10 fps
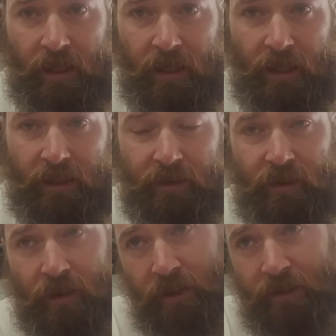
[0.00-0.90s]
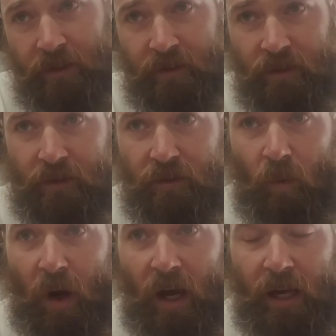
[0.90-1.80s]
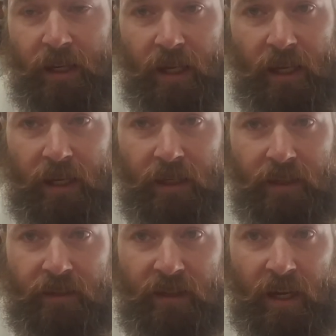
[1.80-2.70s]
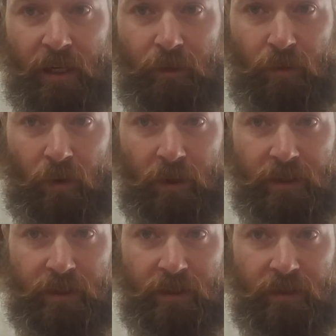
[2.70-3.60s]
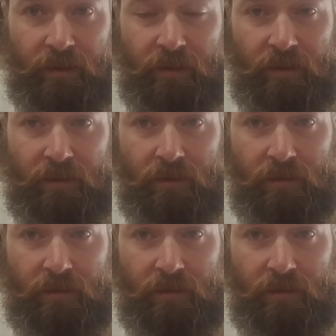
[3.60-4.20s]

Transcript: It's 36 inches wide and it's 84 inches